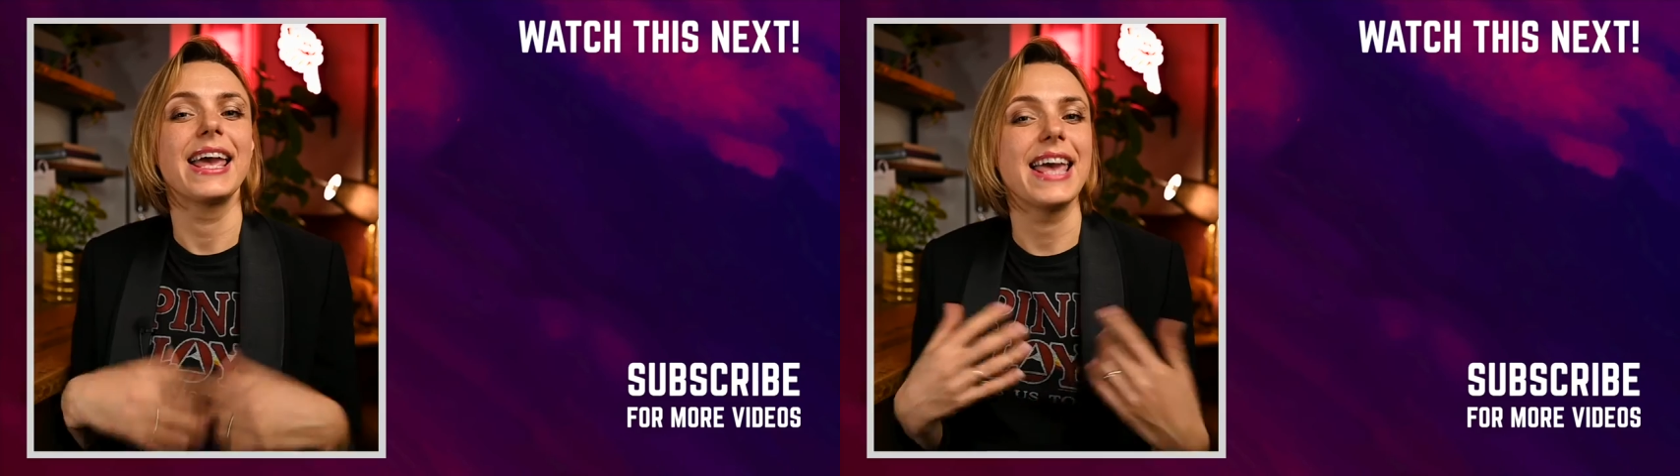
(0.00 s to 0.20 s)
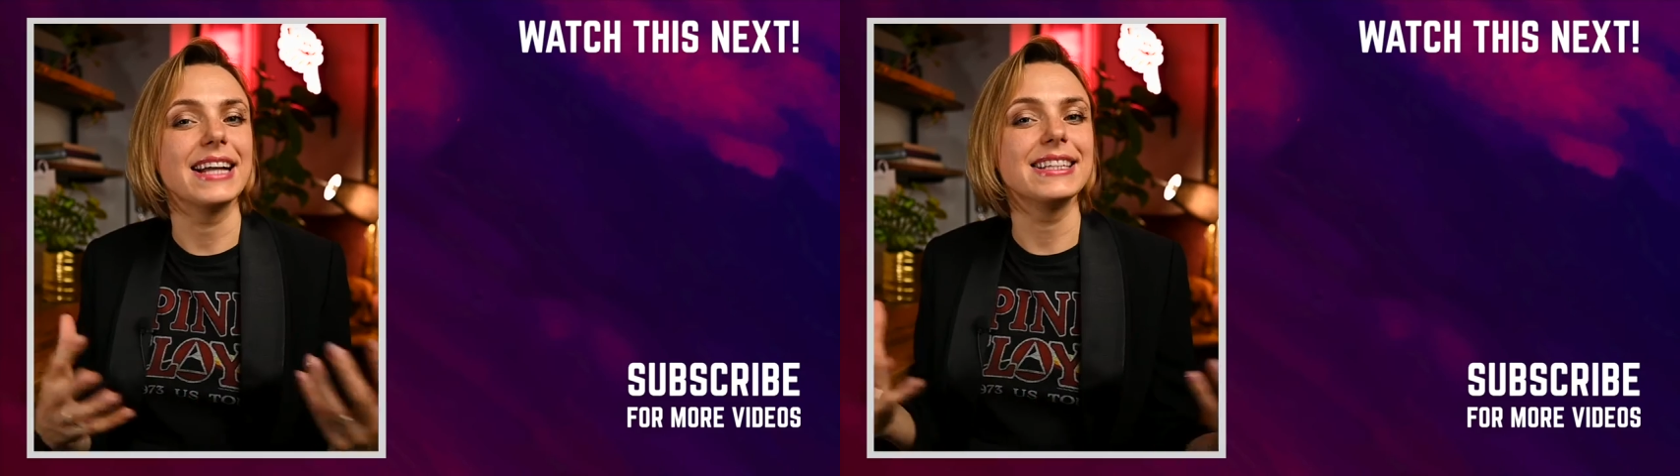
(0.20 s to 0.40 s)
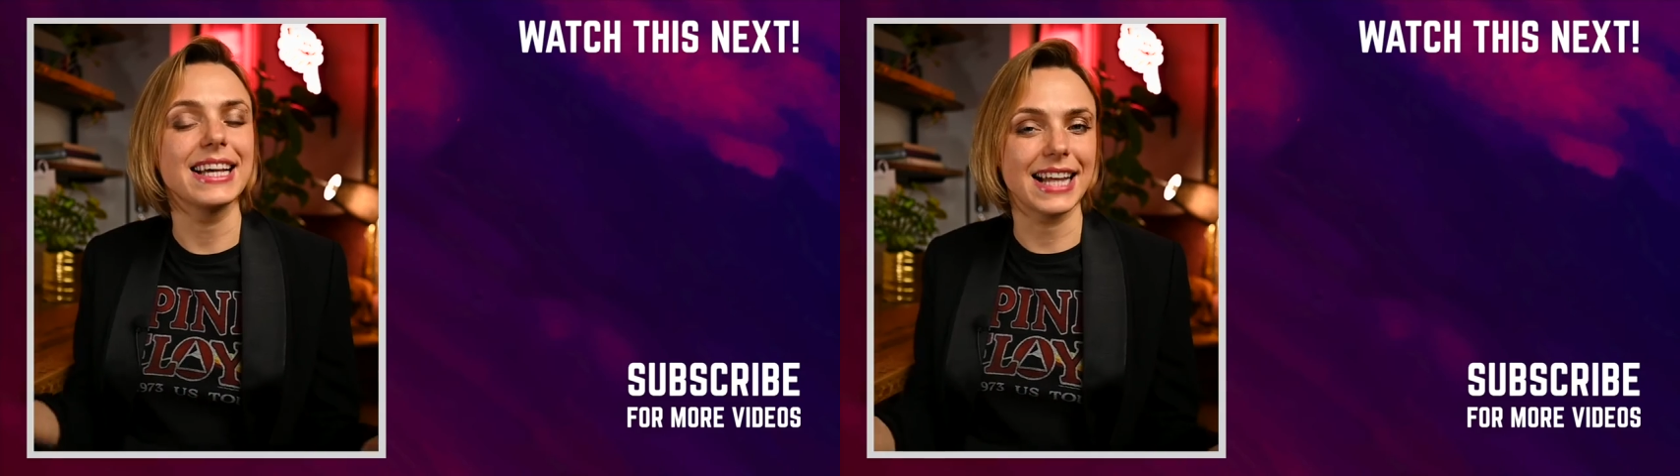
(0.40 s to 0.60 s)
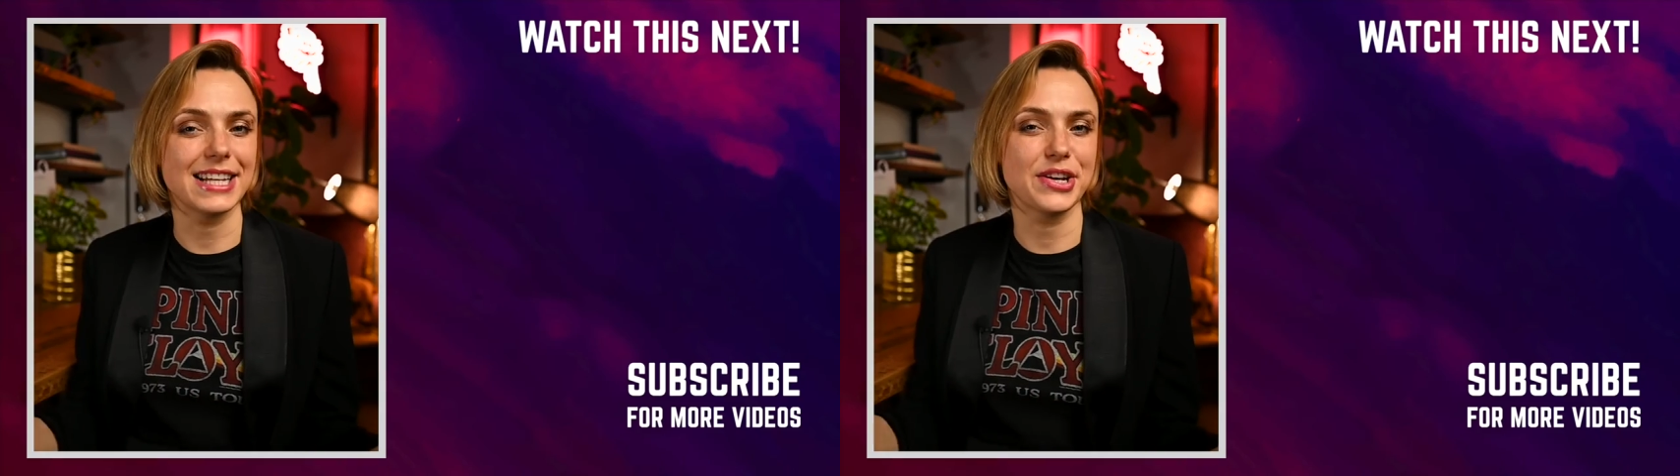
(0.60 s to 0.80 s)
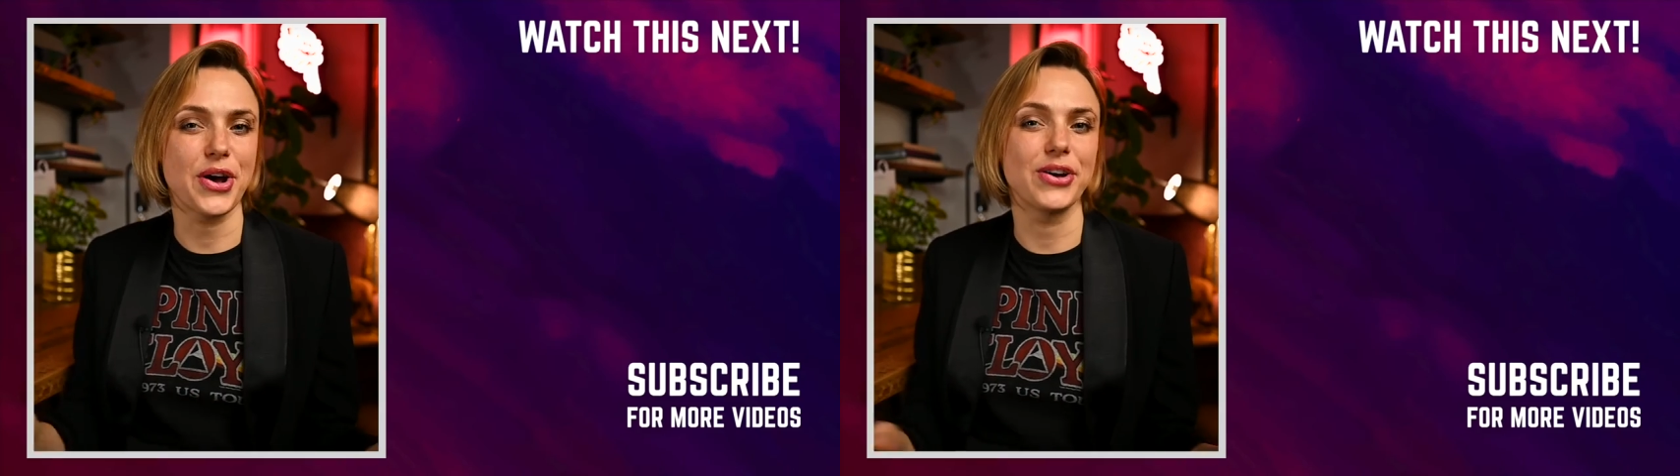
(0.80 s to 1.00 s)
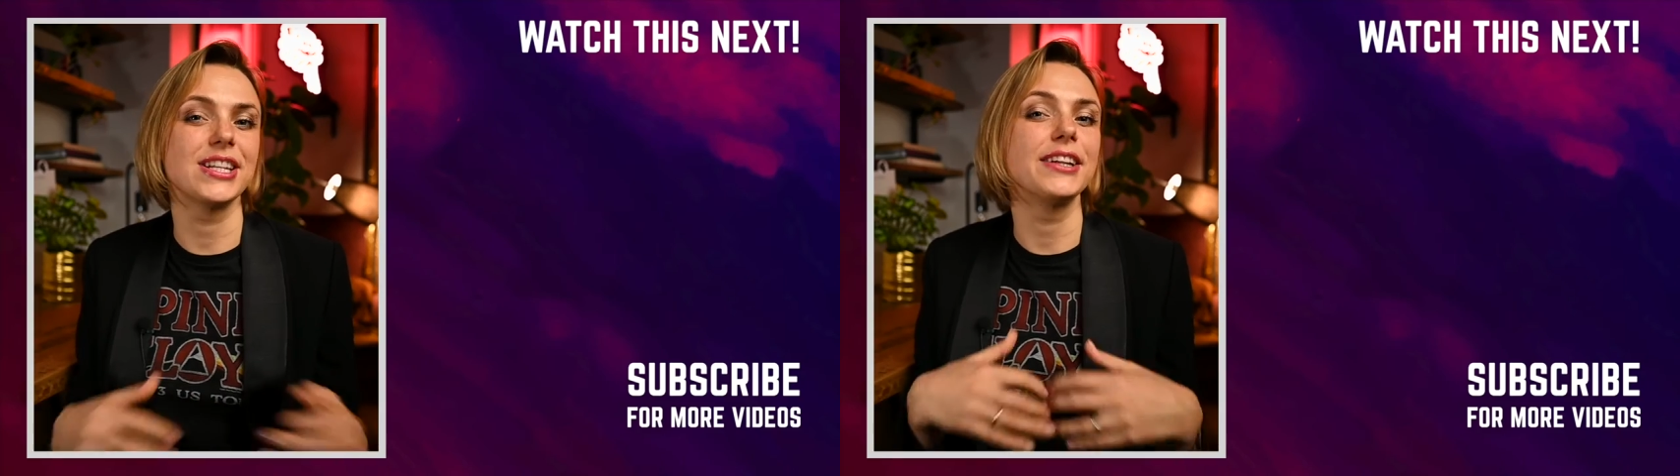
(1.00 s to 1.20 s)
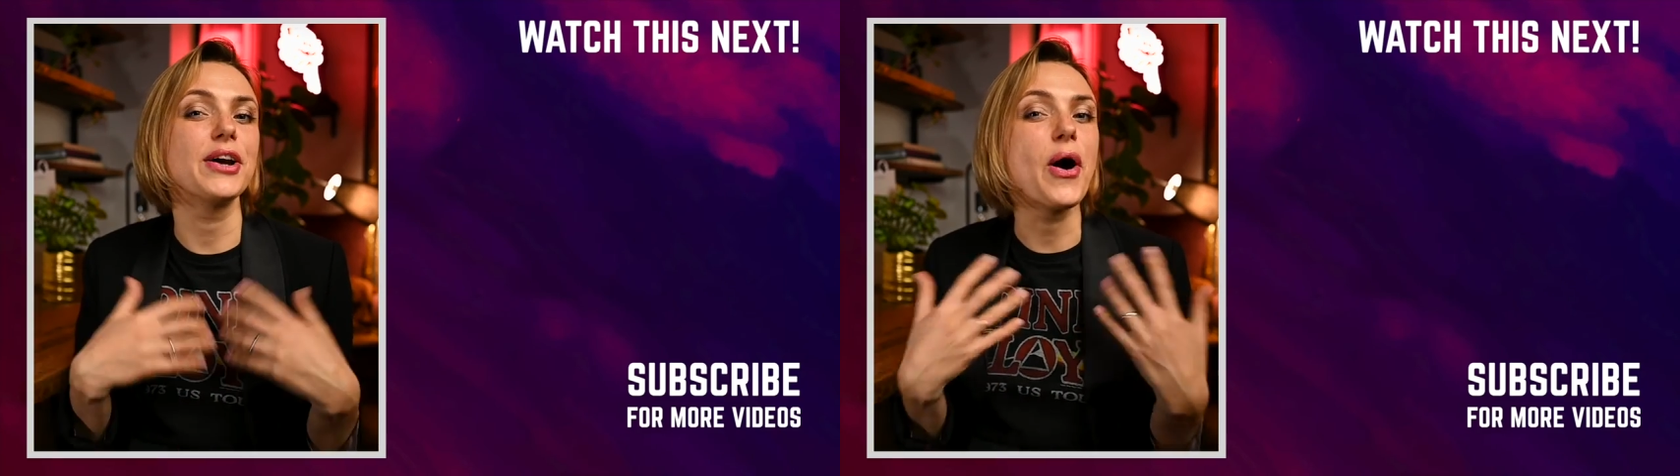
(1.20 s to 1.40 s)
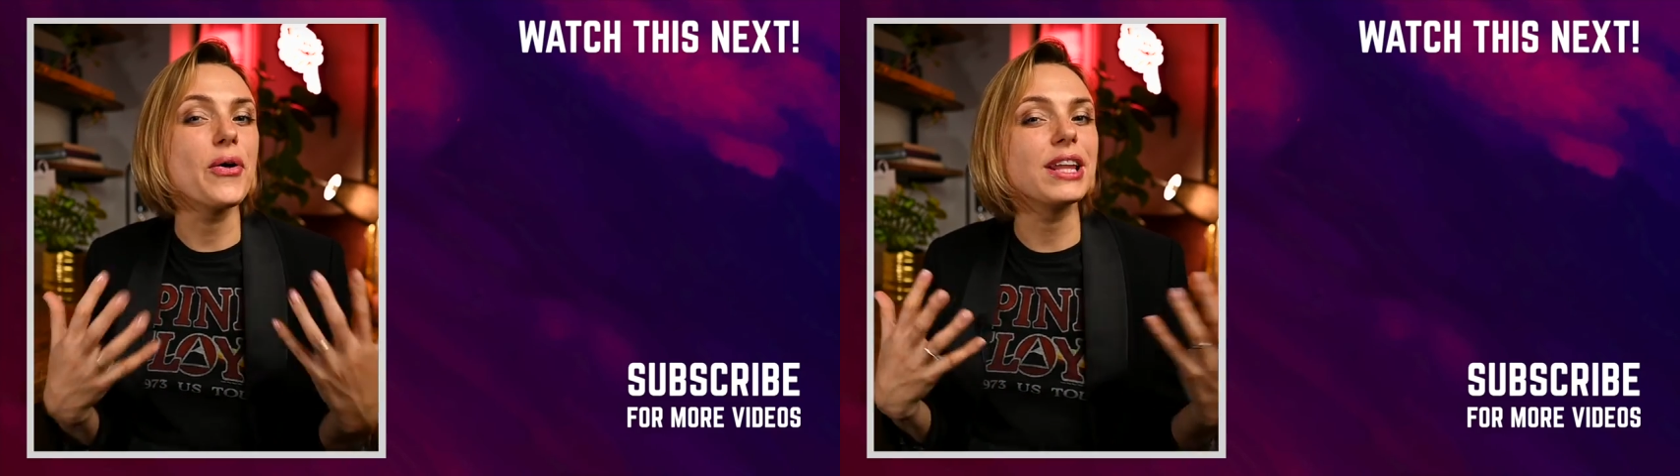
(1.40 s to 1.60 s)
Chianti Classico is not
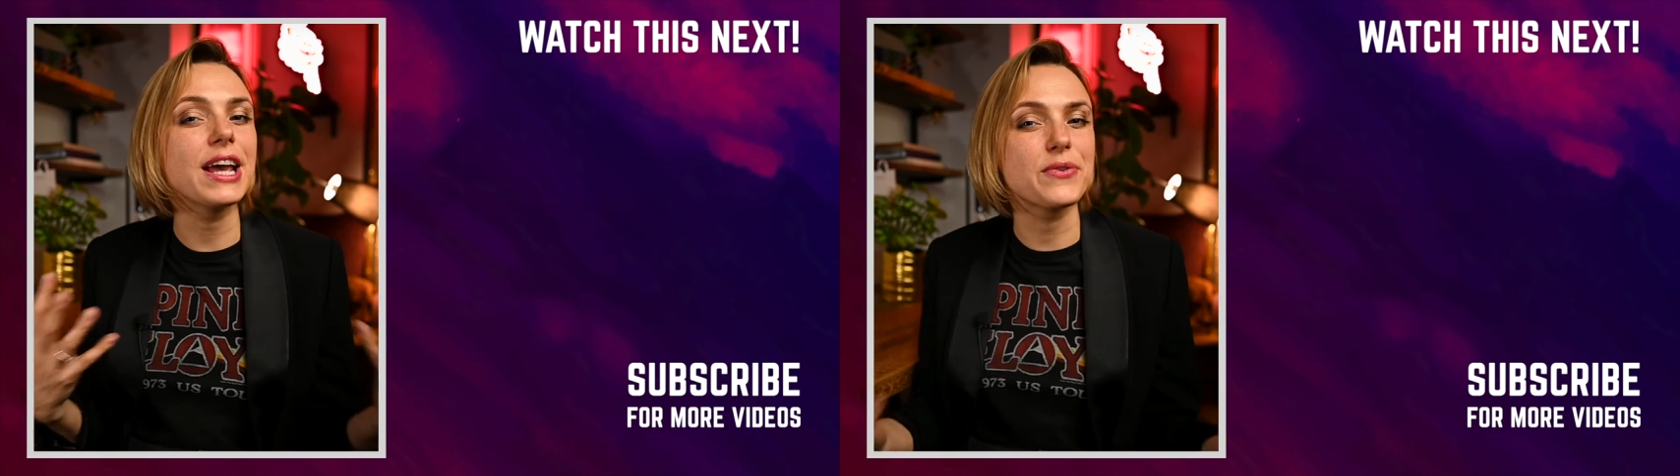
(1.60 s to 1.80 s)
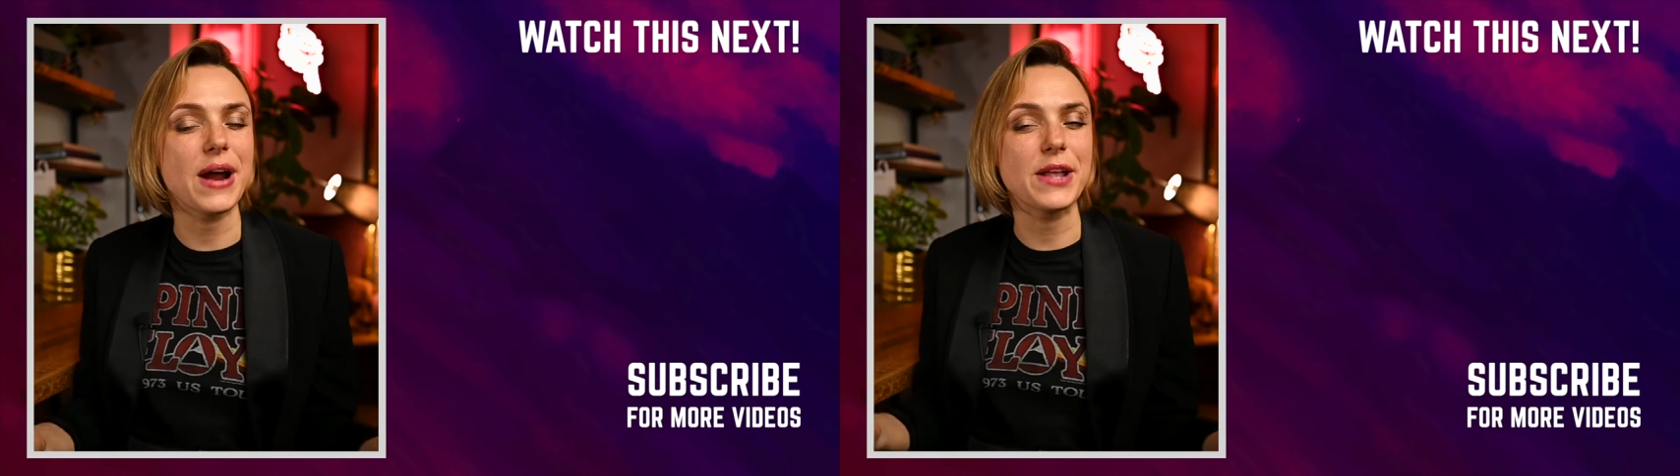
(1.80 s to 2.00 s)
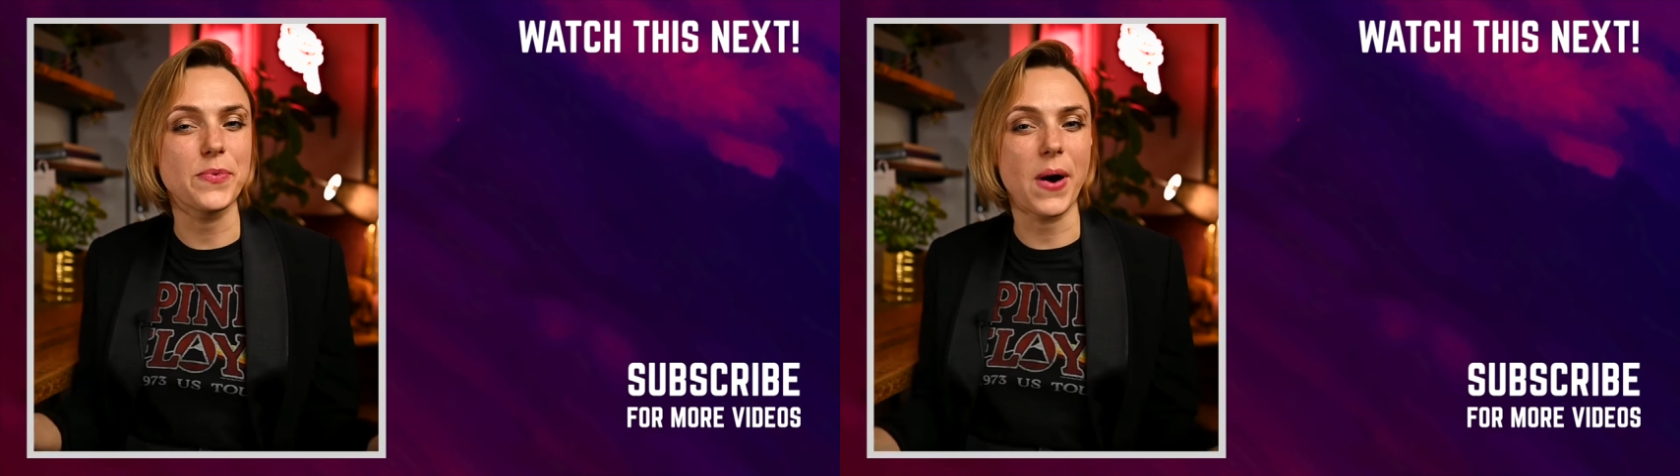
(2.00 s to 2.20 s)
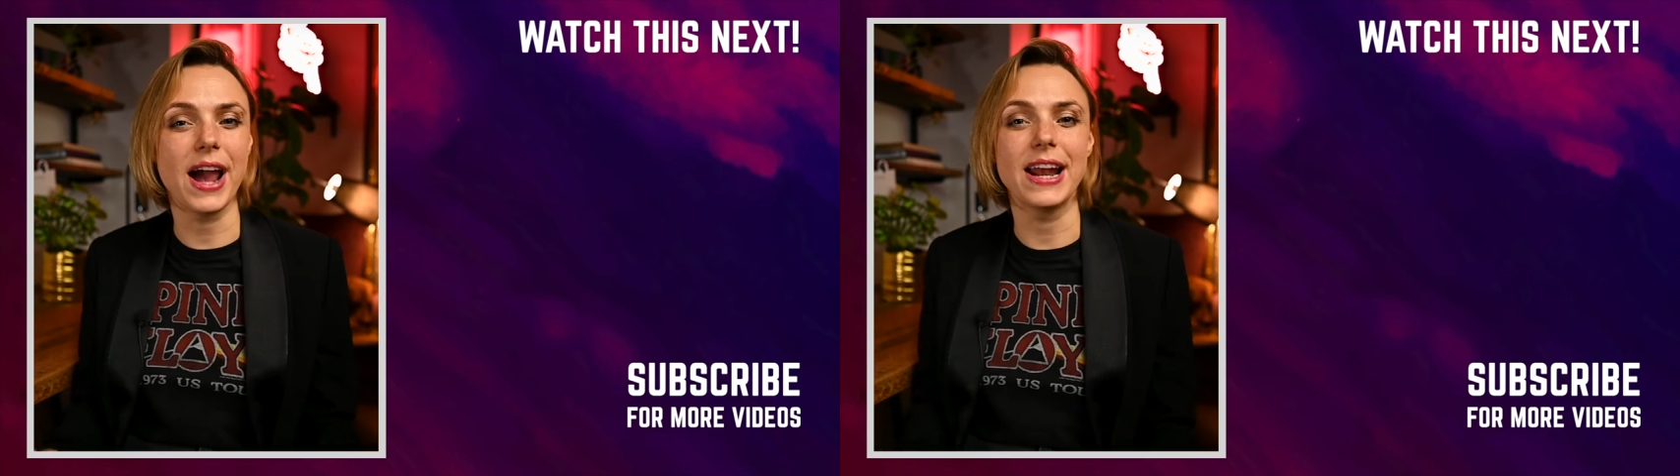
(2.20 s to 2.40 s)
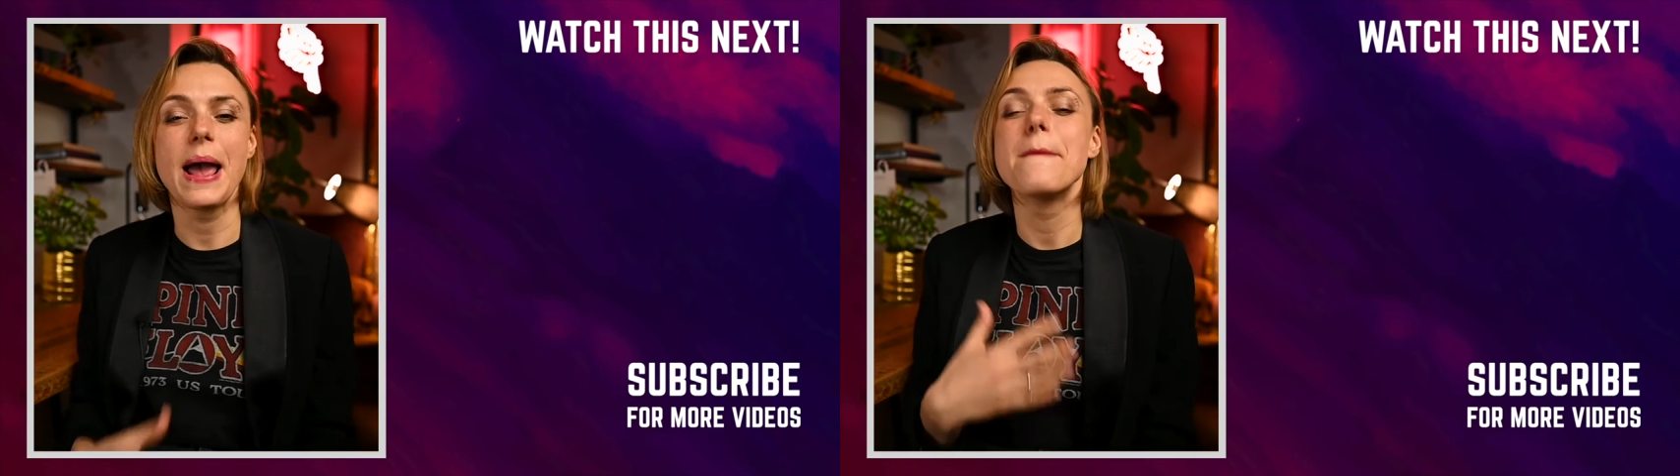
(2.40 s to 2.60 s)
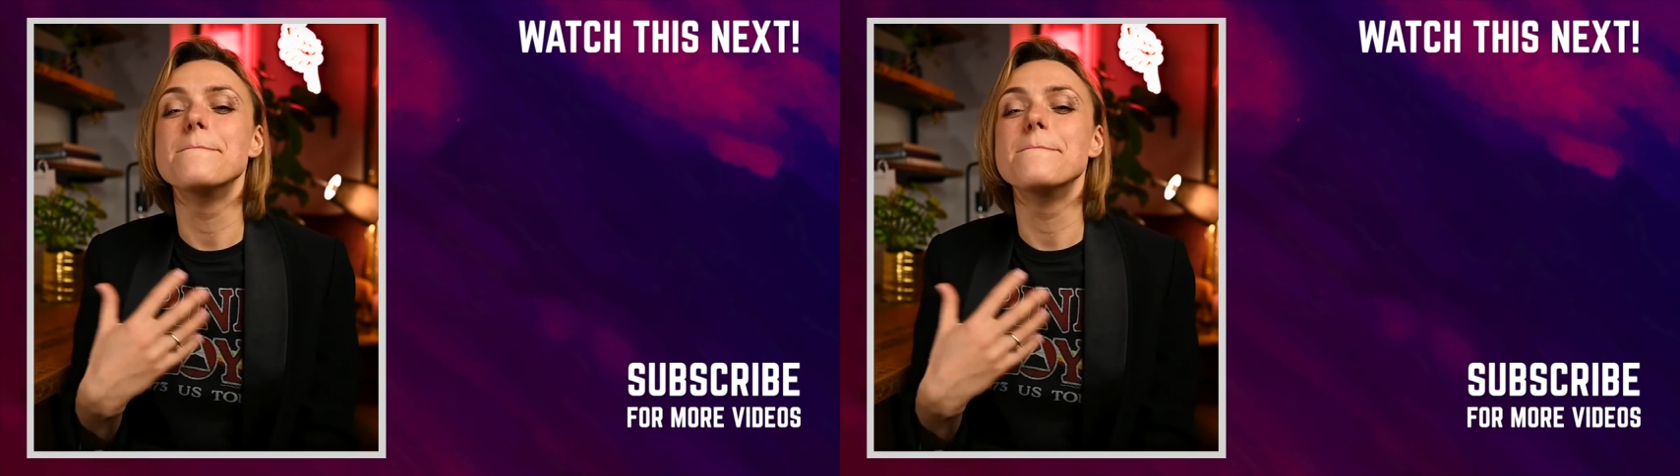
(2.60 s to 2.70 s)
the only great wine